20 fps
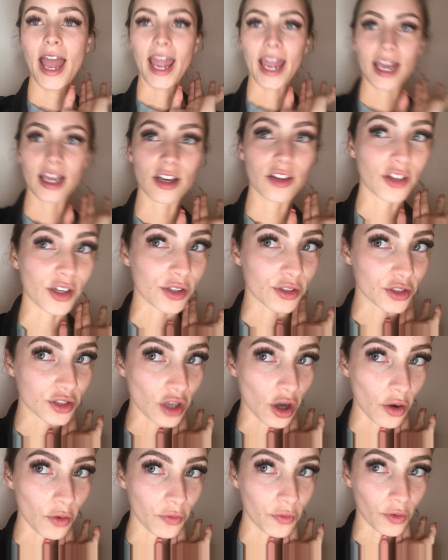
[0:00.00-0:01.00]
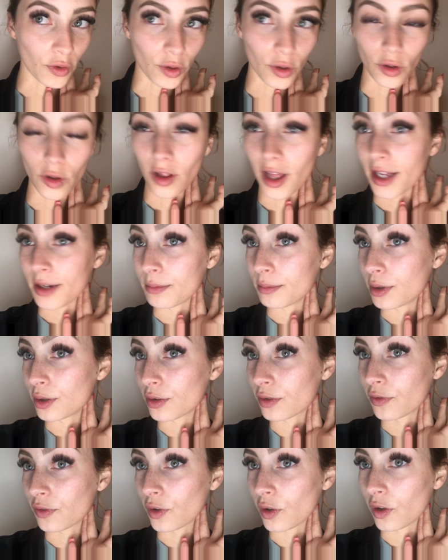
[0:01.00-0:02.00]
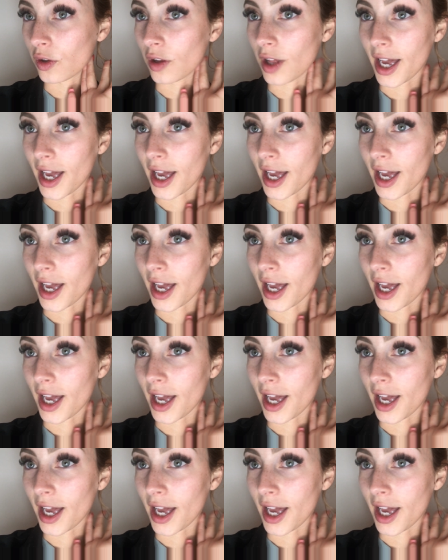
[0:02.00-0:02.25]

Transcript: and they're so full and beautiful,